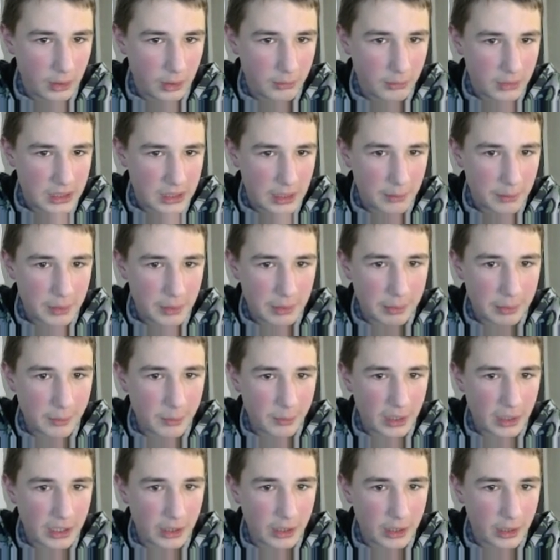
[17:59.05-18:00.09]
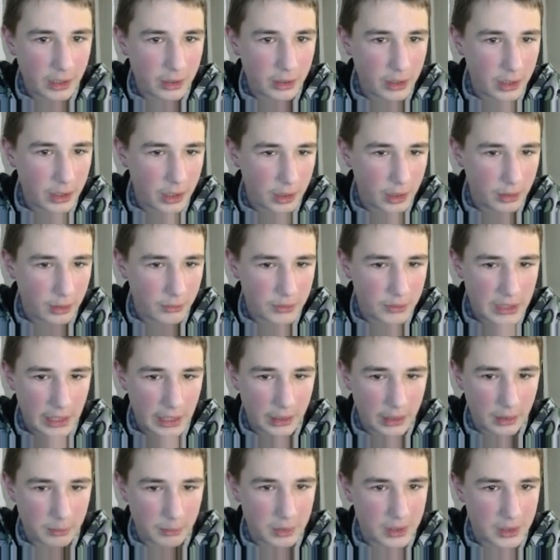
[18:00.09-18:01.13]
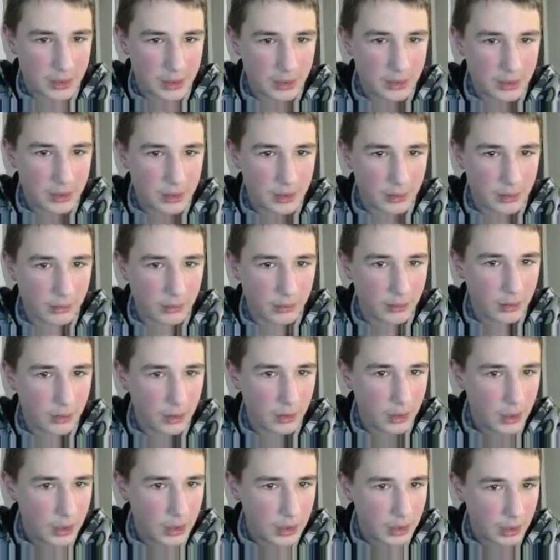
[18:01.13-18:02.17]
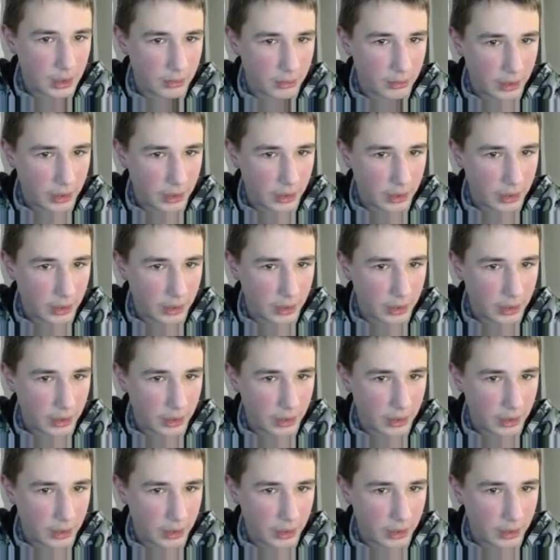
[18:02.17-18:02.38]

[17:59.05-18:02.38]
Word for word: But some people make a career out of sacking pieces, so it's a good